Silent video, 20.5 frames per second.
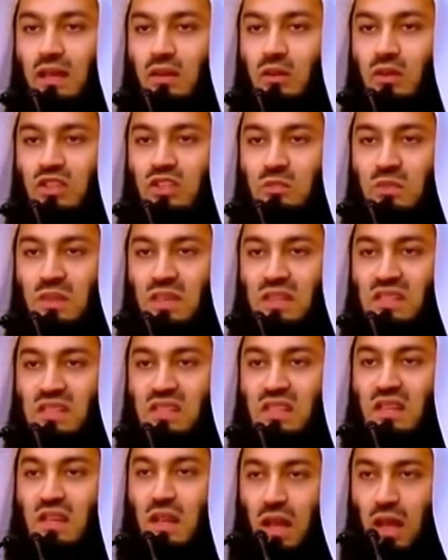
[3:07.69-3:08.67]
which means
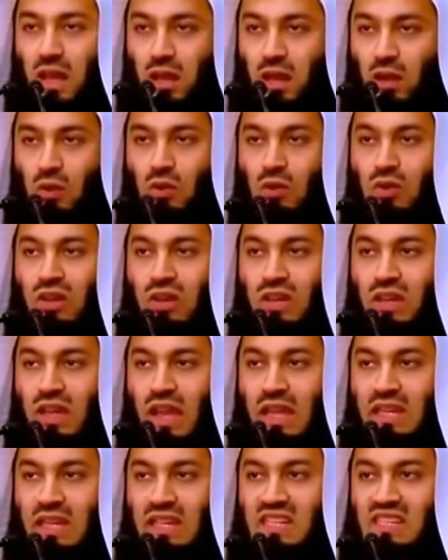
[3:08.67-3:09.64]
the cow,
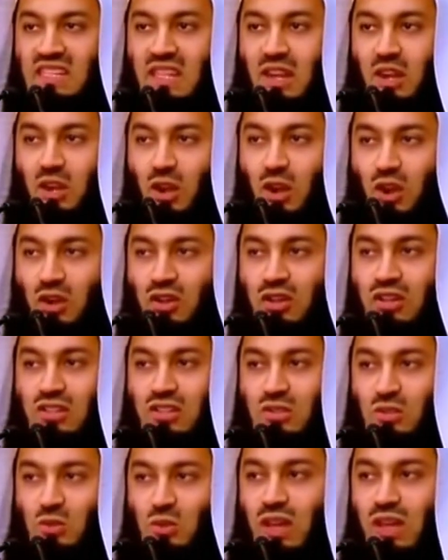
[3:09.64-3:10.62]
and it is the
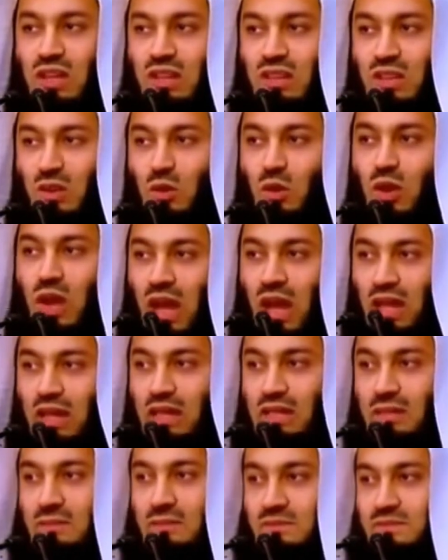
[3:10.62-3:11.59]
longest surah in the
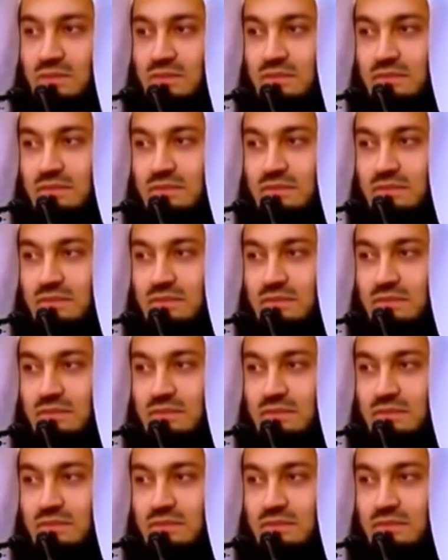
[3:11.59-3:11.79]
Quran.